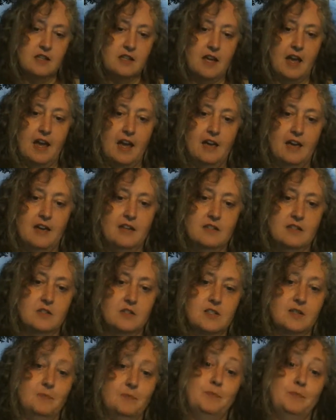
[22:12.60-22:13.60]
And
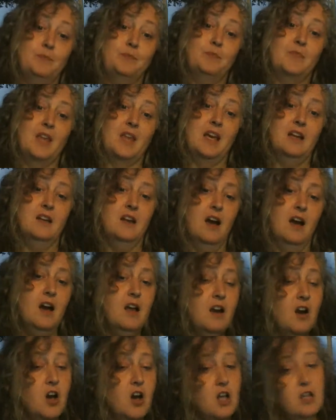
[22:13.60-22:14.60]
not
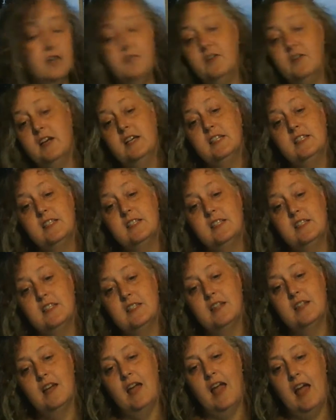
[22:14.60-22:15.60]
all of us
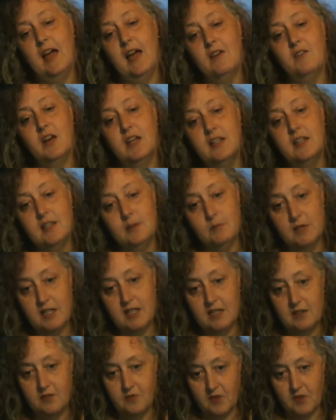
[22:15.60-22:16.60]
have
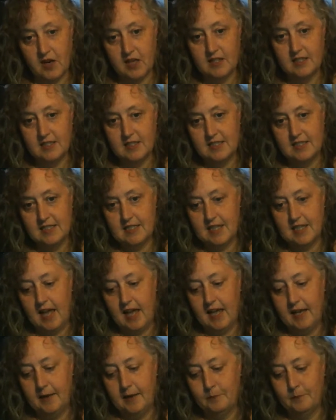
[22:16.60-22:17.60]
unlimited funds
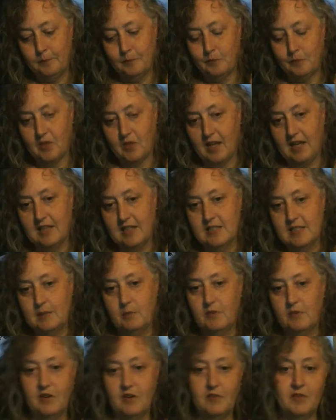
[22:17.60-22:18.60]
like some
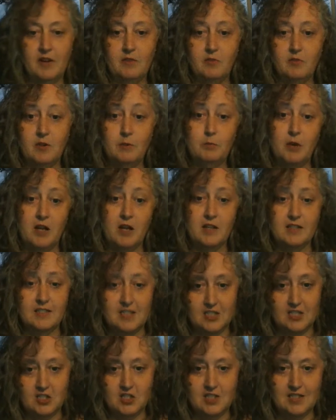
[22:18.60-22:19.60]
of our favorite
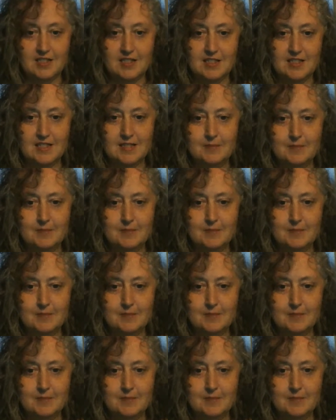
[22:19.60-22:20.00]
politicians